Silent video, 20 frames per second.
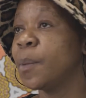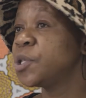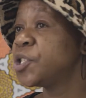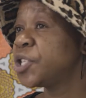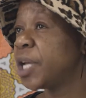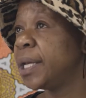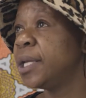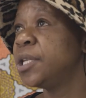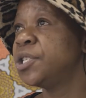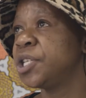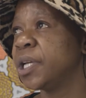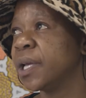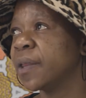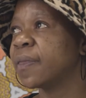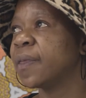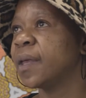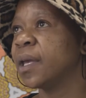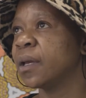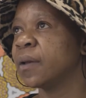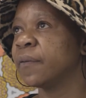most challenging
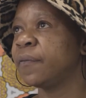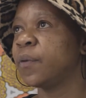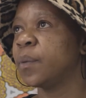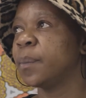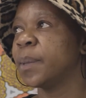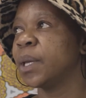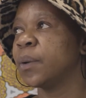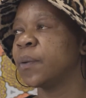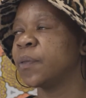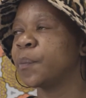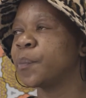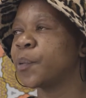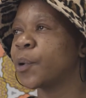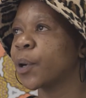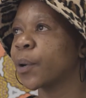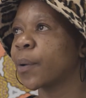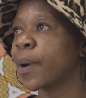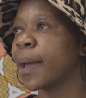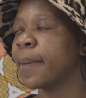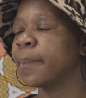thing for me with the
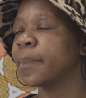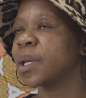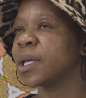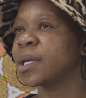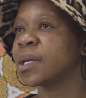program